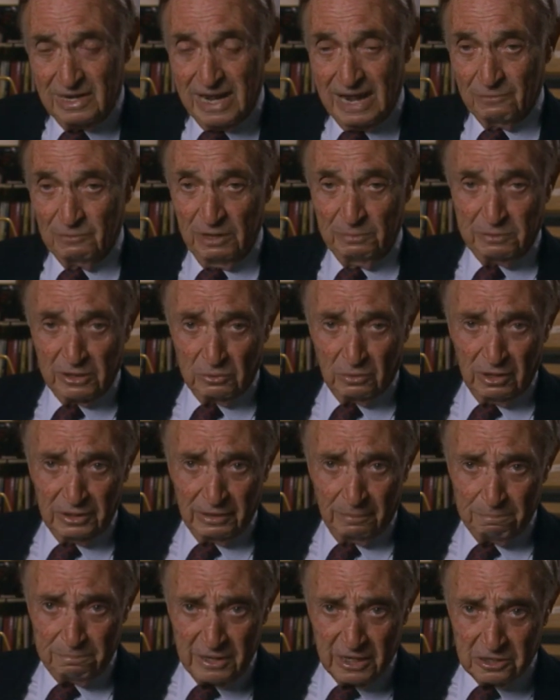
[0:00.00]
And we put all
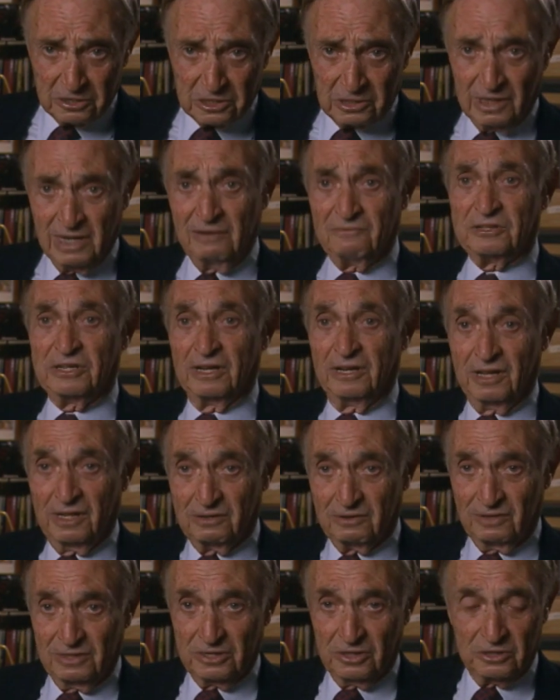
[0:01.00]
the biggest laughs
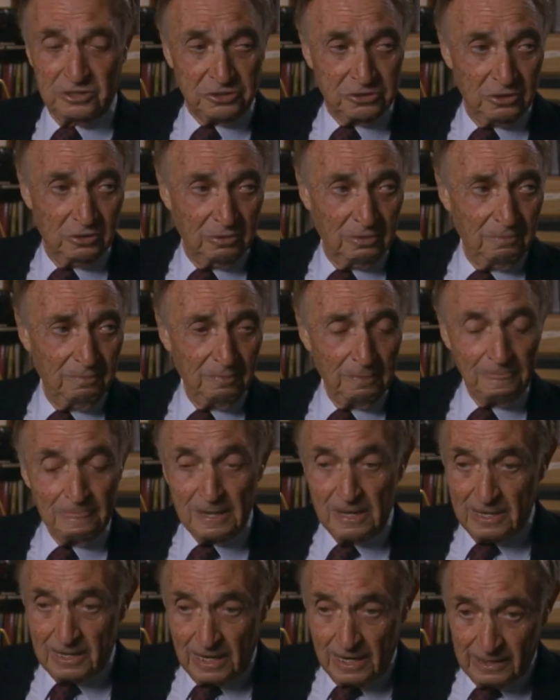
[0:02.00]
together into the show.
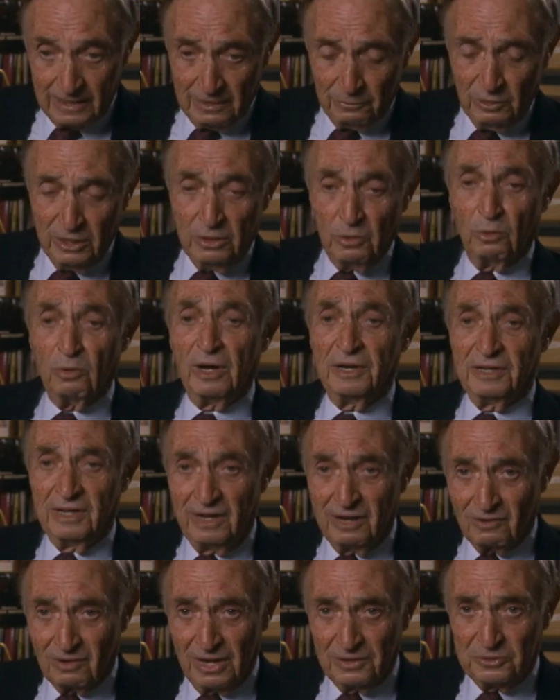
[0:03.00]
And then we go on
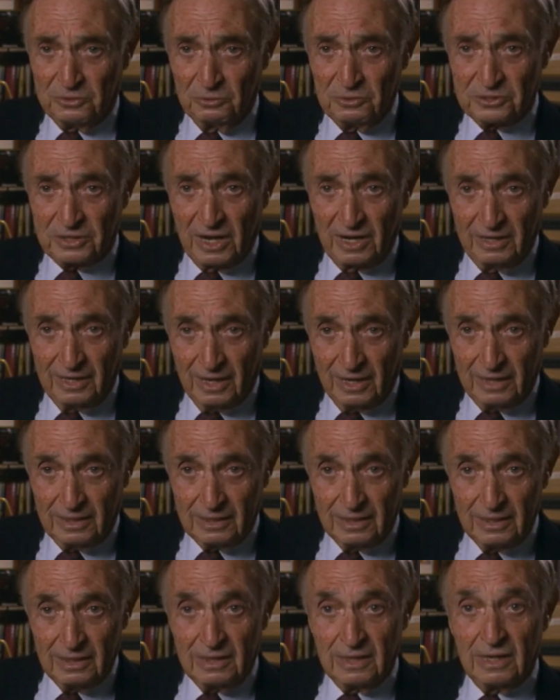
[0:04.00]
the air on Tuesday
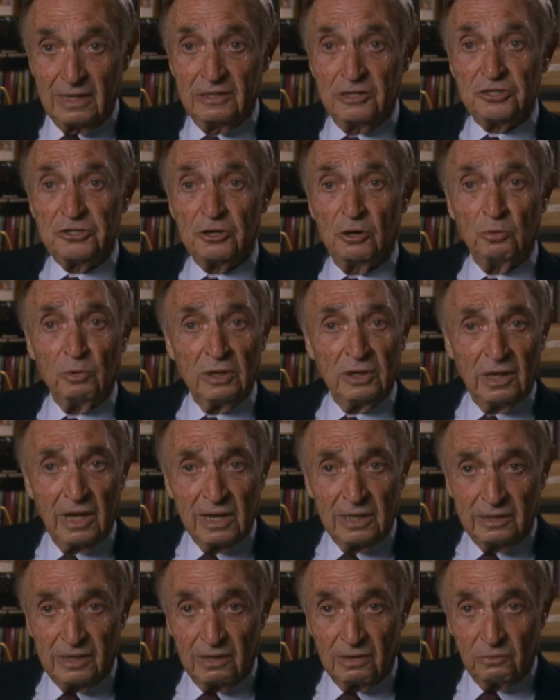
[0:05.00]
night, and the show would
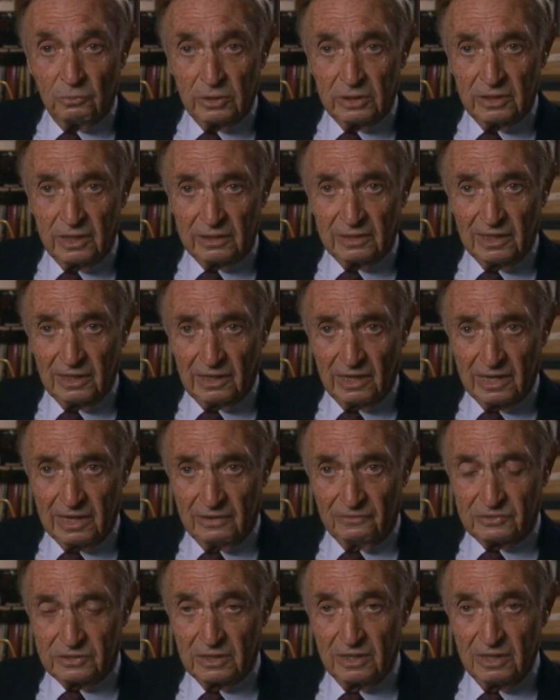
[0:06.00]
lay there, it wouldn't get any
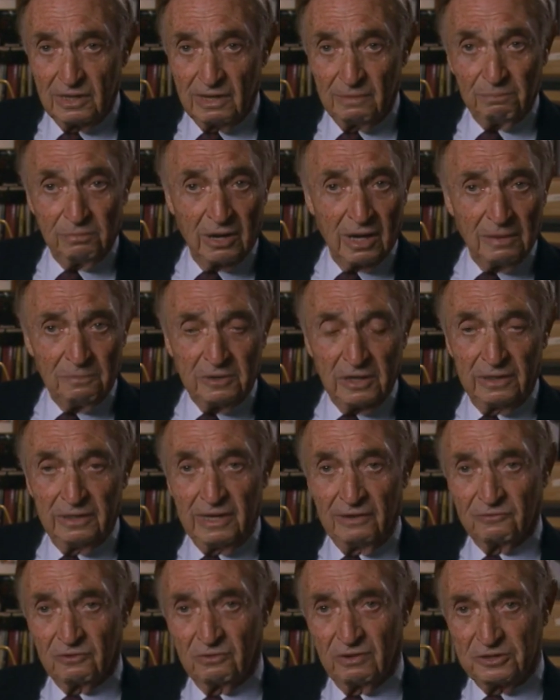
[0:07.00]
laughs. Bob can
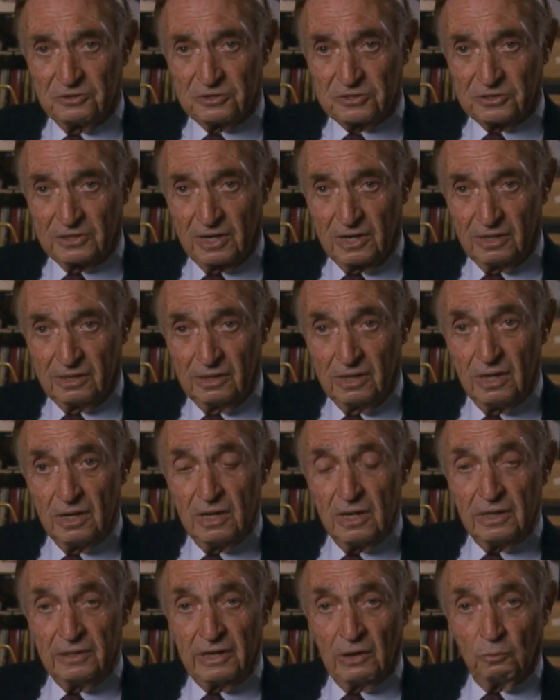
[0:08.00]
never understand
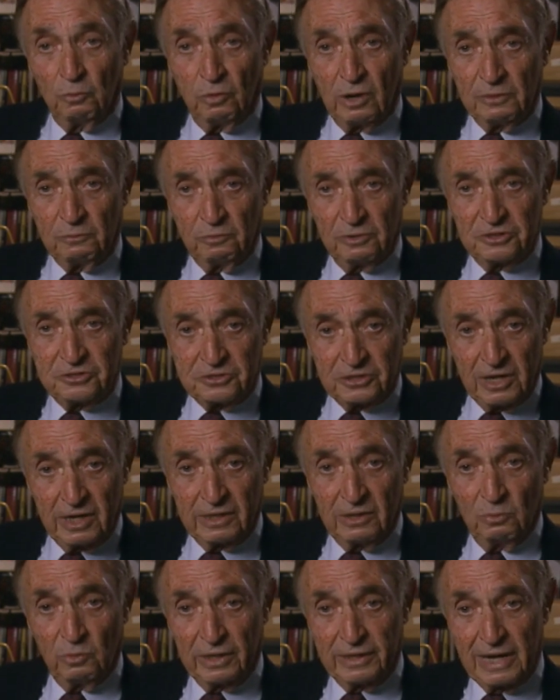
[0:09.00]
that what was
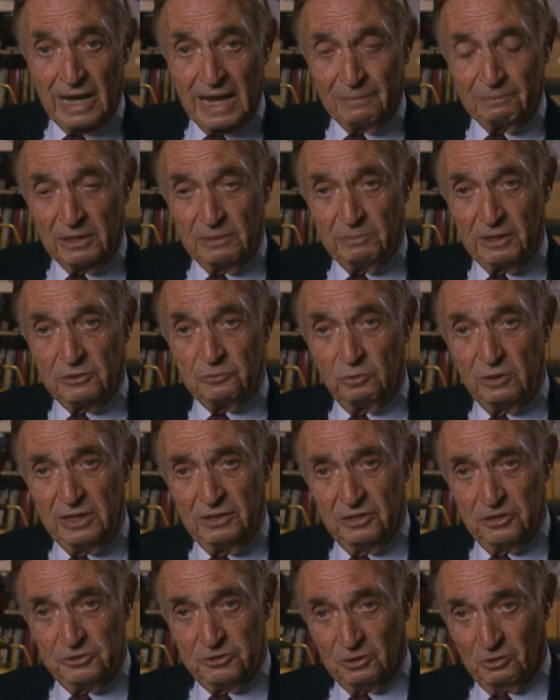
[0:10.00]
said and what happened
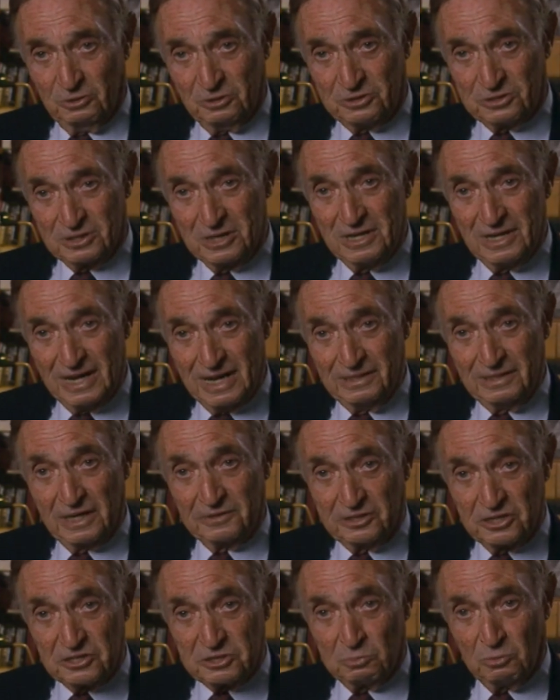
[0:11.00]
between the jokes, and
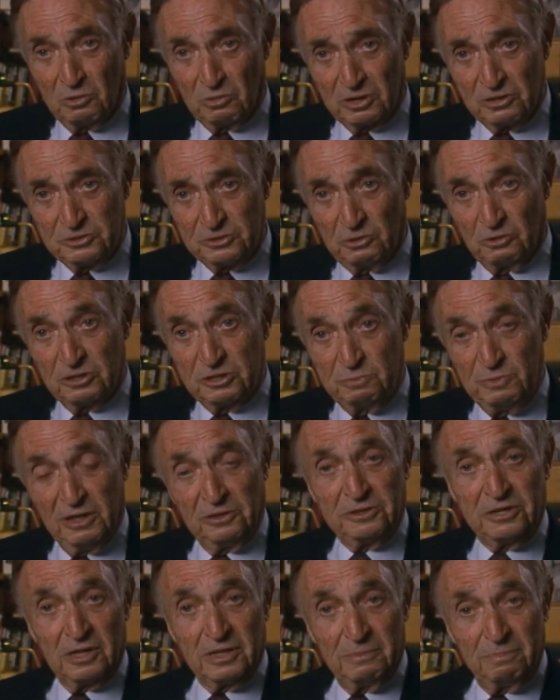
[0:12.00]
that the smaller jokes
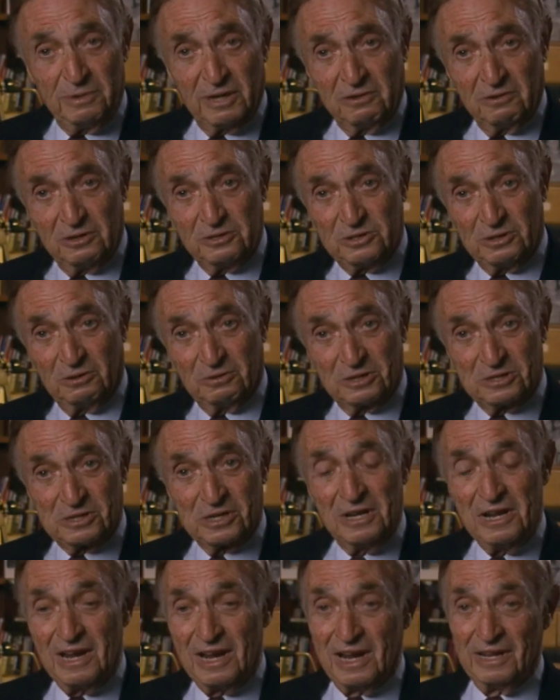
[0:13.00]
build to the bigger jokes,
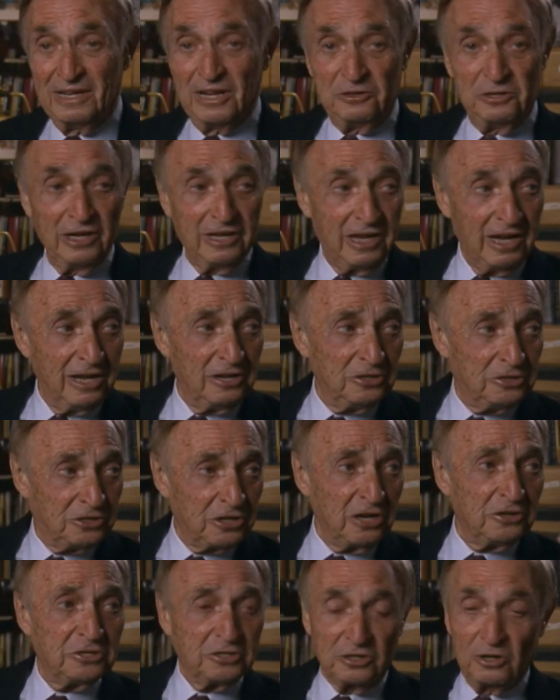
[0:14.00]
and that you can't
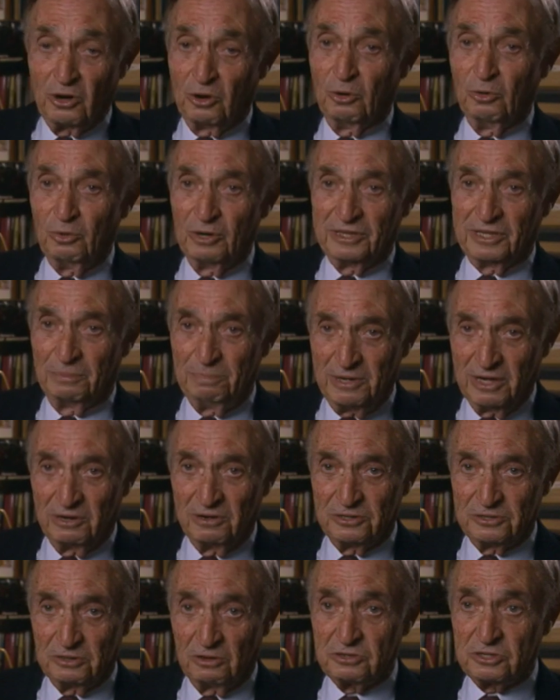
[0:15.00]
just go with the
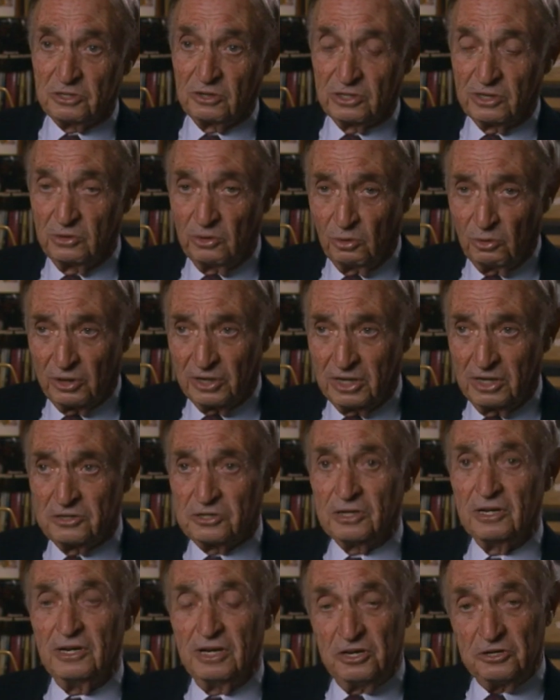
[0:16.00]
bigger jokes because an
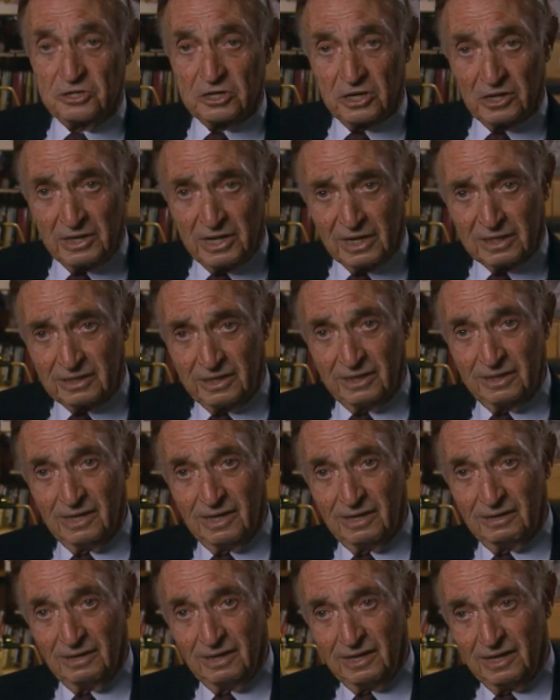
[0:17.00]
audience is connecting
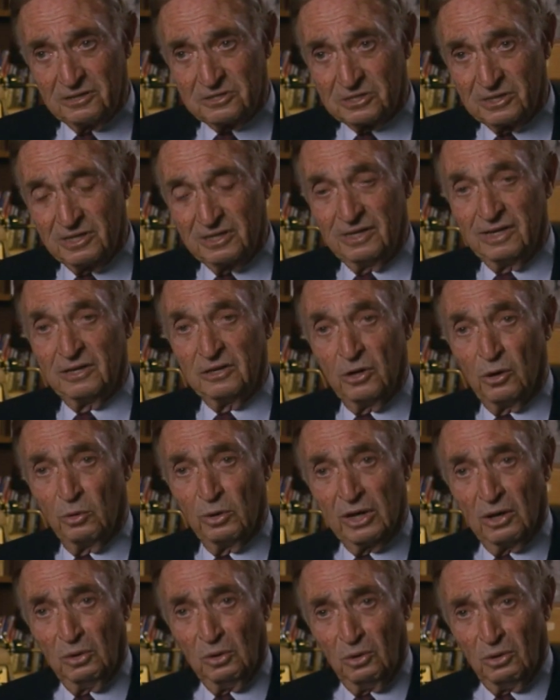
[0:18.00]
and listening and
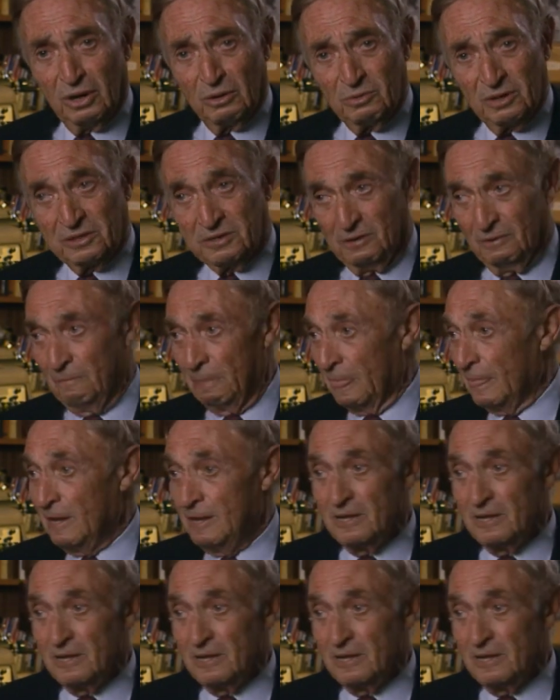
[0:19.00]
going along with you.